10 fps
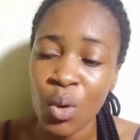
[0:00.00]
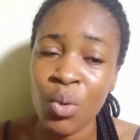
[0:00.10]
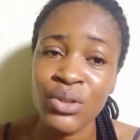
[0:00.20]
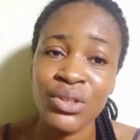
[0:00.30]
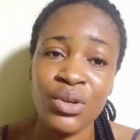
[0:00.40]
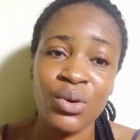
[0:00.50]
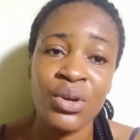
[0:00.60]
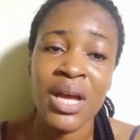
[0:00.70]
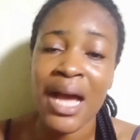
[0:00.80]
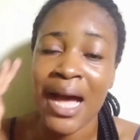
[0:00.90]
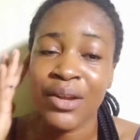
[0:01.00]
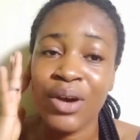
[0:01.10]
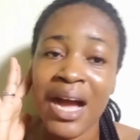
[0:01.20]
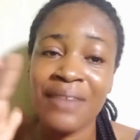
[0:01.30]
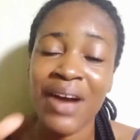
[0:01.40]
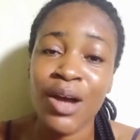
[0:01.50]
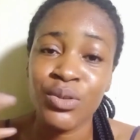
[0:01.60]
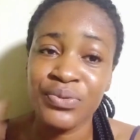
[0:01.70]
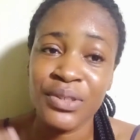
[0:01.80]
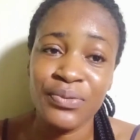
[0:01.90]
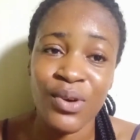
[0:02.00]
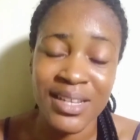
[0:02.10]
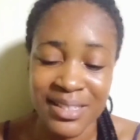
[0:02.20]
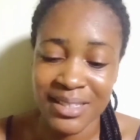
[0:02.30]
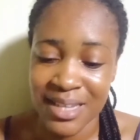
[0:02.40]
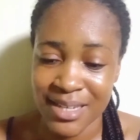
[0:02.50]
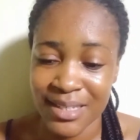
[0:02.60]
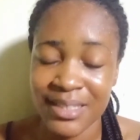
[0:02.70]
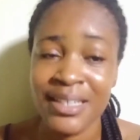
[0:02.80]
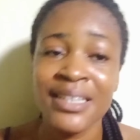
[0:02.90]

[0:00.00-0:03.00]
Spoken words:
don't have outfit for exercise.